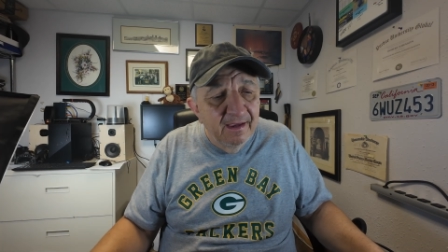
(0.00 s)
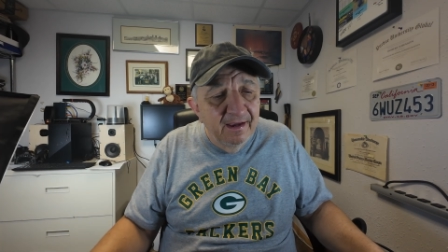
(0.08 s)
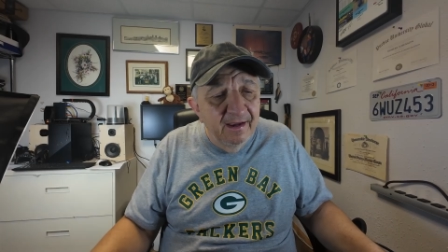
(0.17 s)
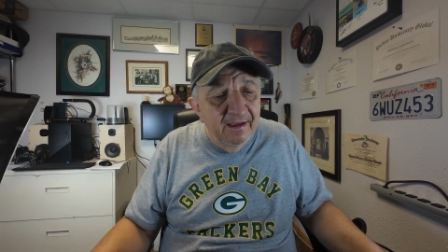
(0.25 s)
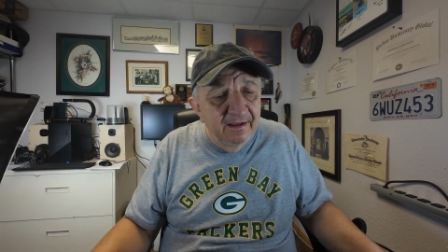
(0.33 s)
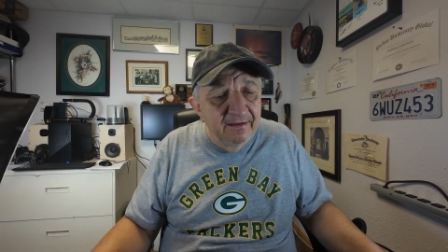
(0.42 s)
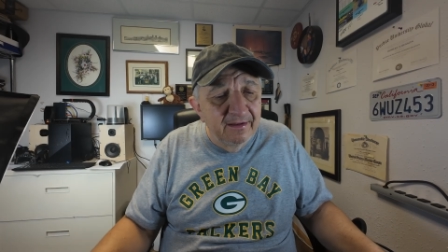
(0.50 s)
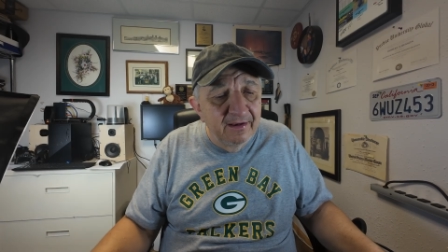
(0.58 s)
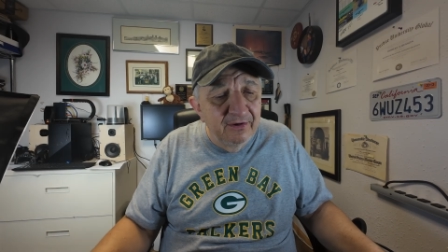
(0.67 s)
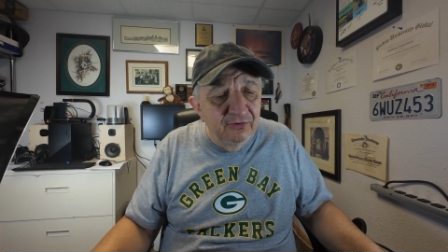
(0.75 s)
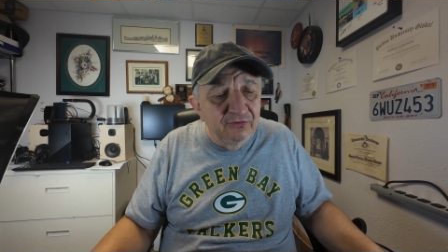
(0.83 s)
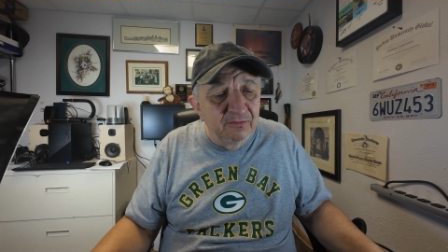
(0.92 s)
And they
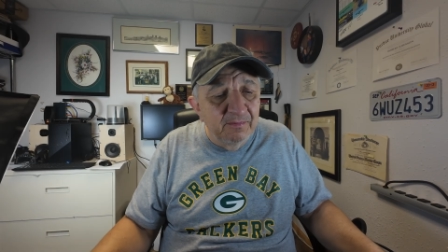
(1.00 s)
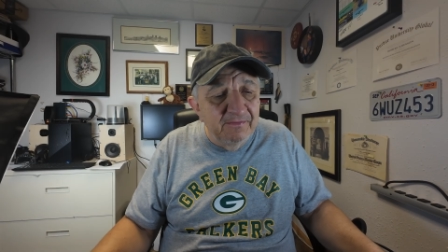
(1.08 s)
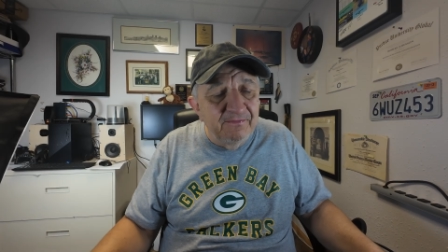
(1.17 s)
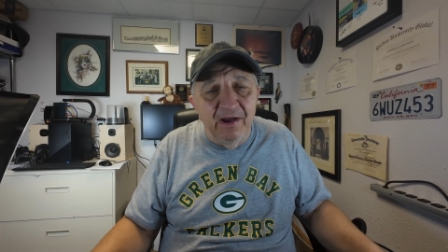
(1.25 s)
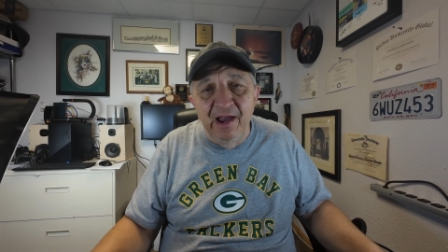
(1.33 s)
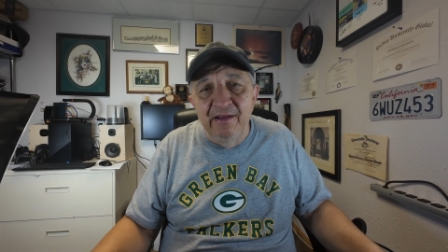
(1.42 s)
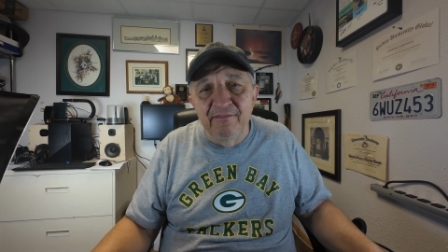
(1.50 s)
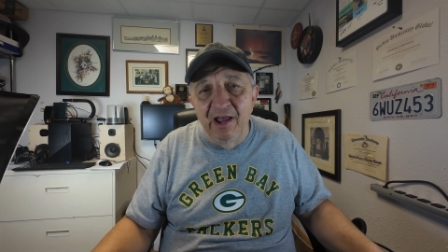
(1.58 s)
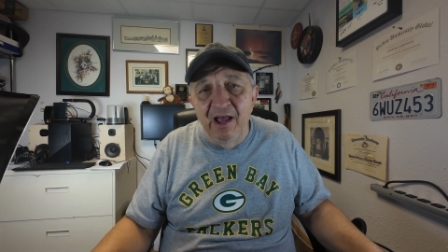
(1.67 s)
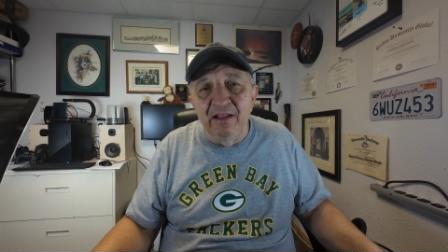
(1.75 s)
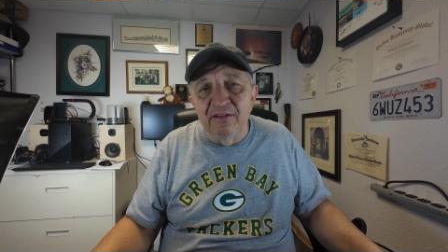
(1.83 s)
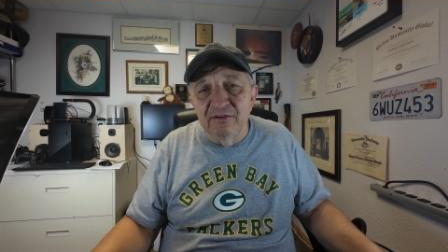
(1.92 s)
used to be
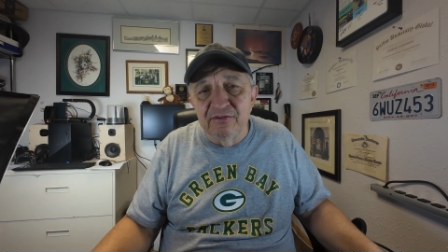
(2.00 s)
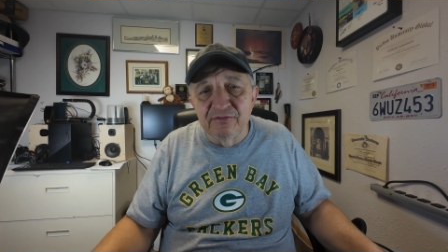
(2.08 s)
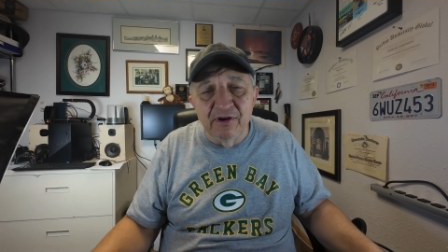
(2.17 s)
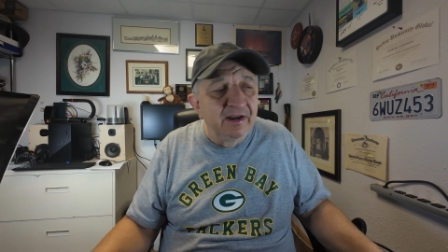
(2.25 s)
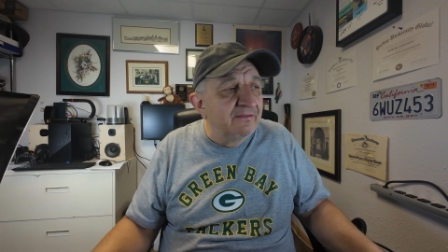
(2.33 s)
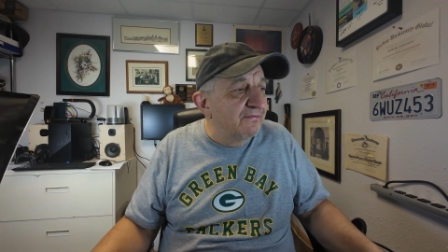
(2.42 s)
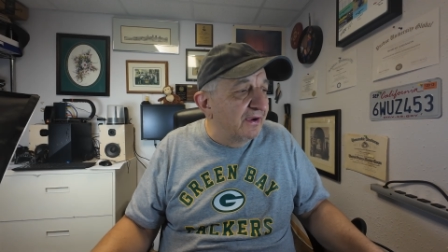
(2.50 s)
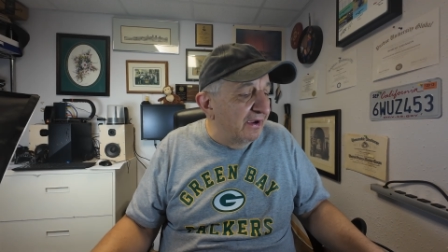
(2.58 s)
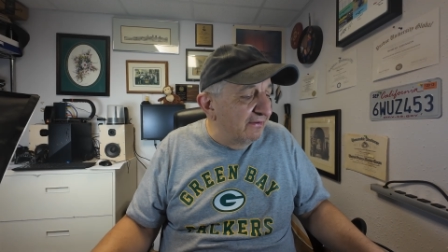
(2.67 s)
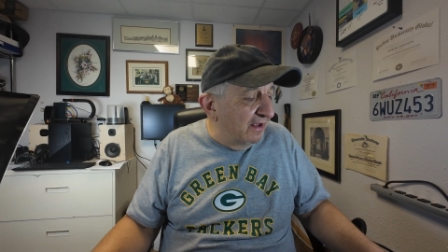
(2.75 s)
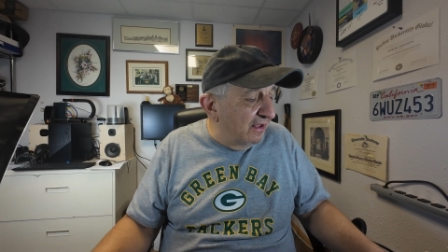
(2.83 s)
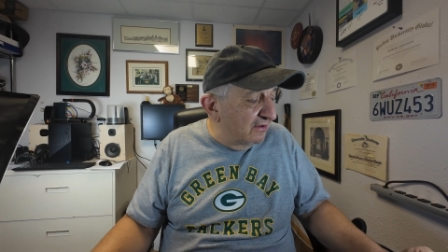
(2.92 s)
$5, right?
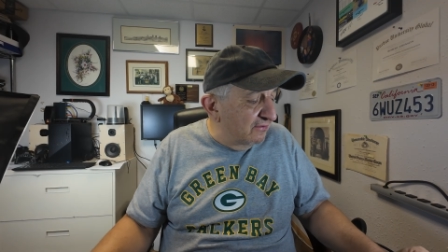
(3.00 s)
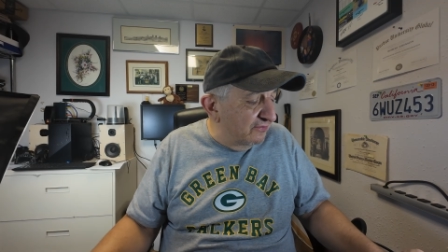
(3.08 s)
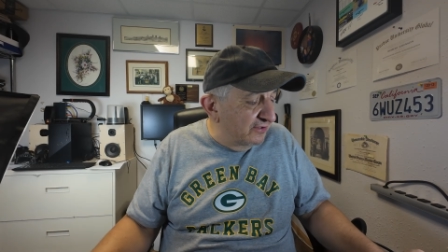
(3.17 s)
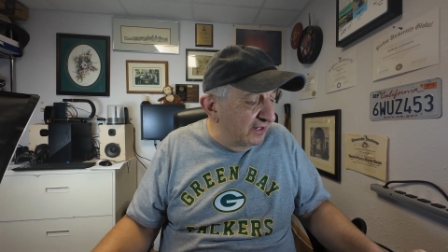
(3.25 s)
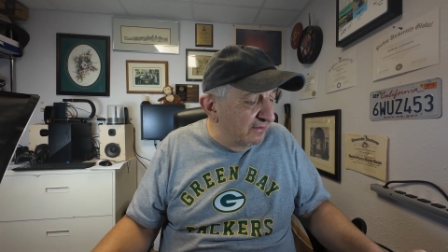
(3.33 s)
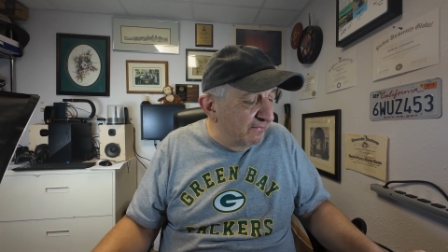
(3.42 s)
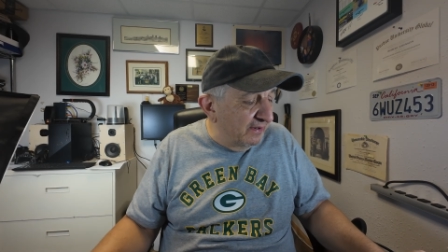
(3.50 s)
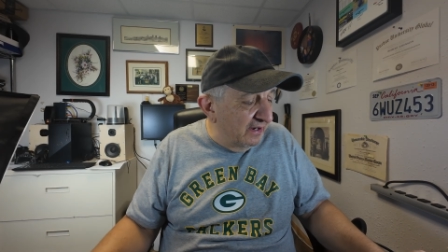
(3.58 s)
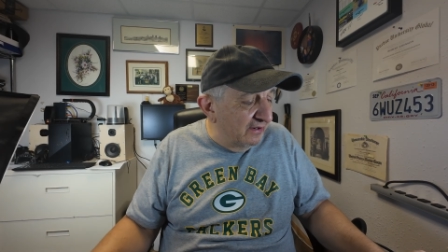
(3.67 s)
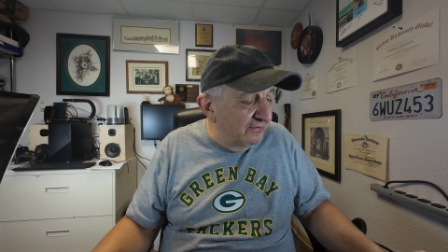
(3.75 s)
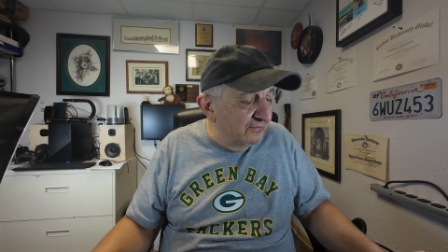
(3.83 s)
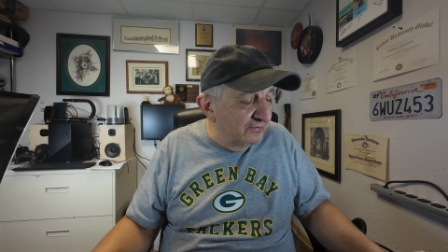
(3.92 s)
$5 for 10
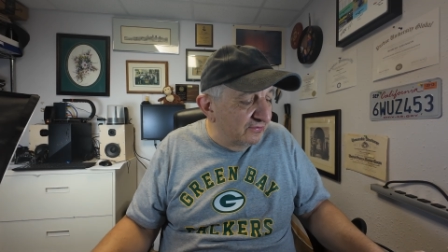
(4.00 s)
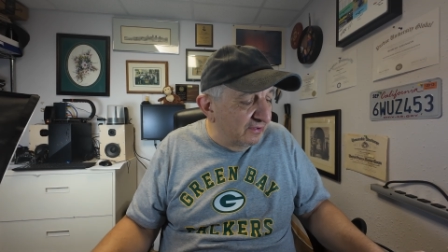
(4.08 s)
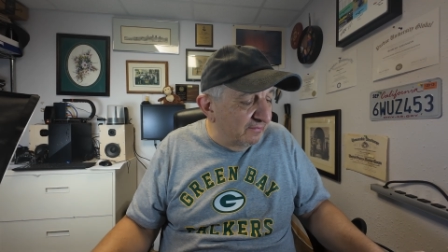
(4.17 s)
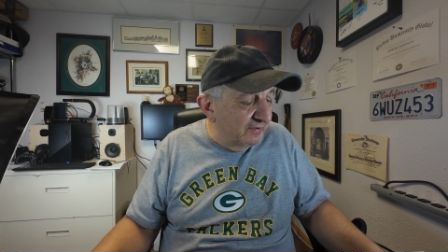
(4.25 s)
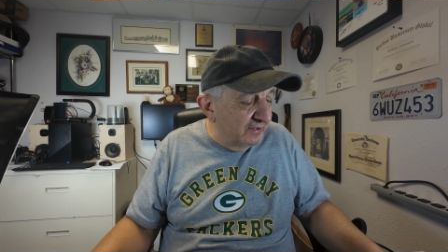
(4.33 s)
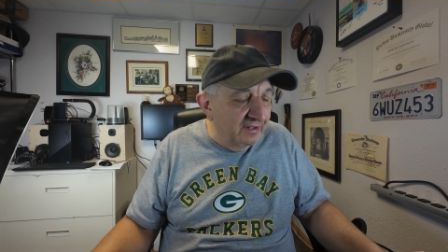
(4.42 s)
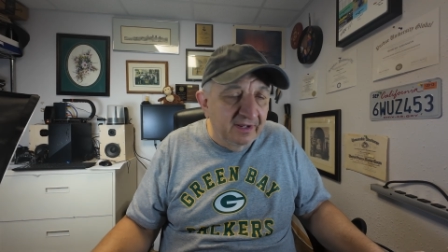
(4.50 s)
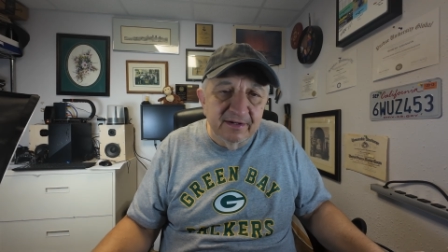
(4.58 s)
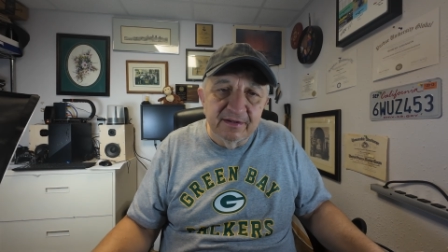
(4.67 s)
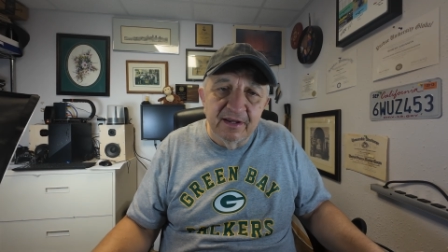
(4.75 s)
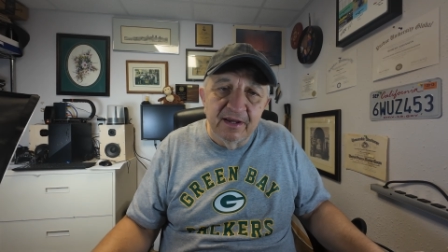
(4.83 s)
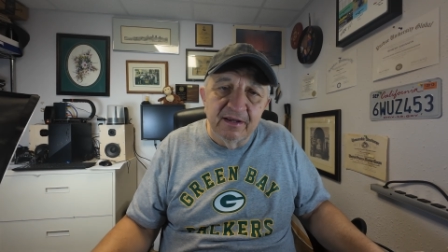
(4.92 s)
pounds or something
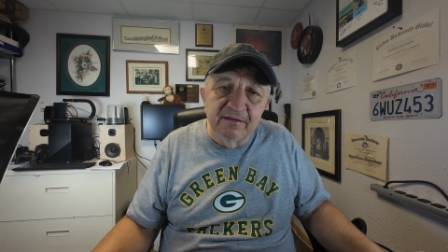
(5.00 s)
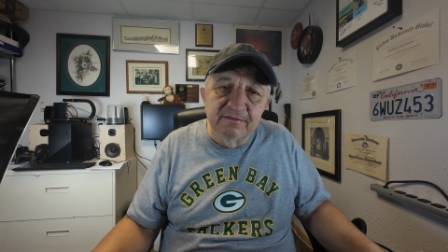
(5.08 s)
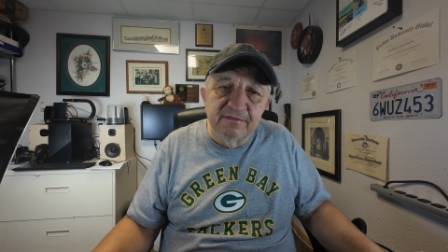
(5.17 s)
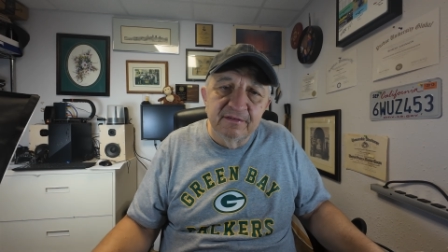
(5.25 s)
like that.